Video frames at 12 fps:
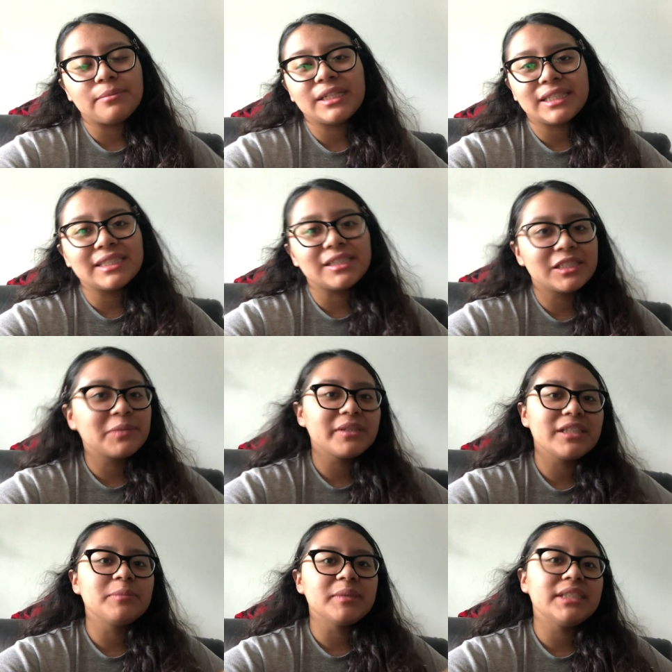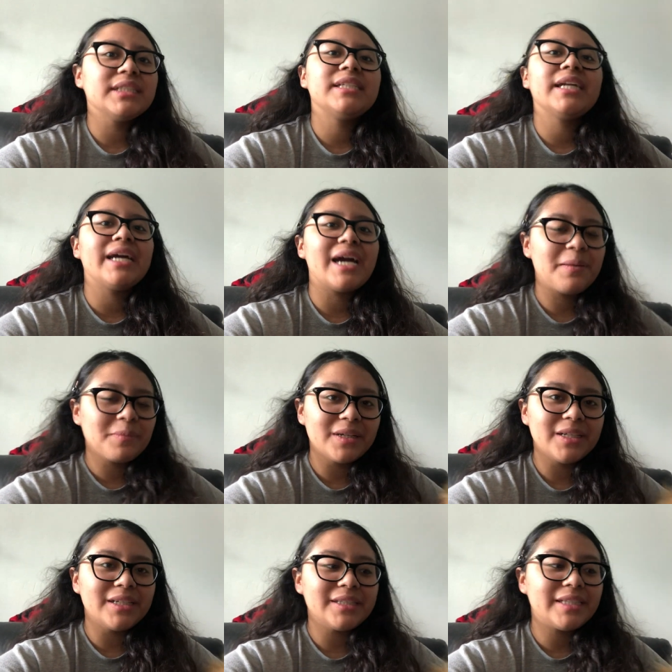because Elizabeth is busy today, I'm
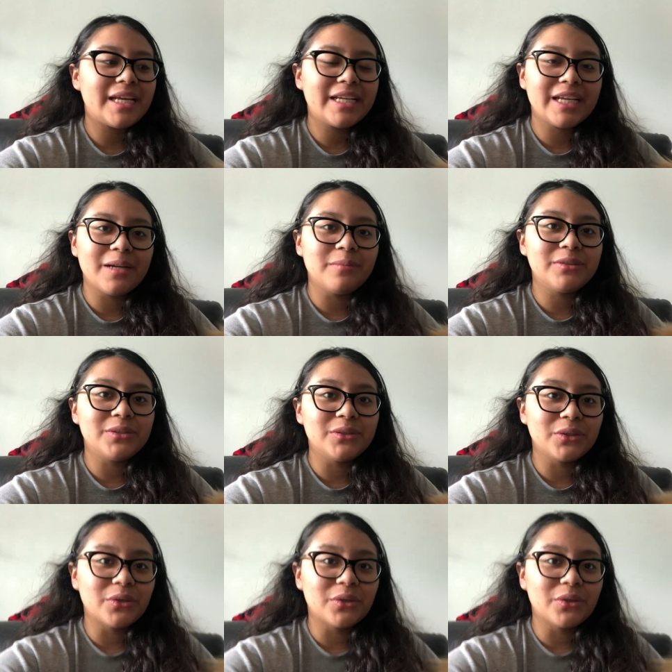gonna take him to the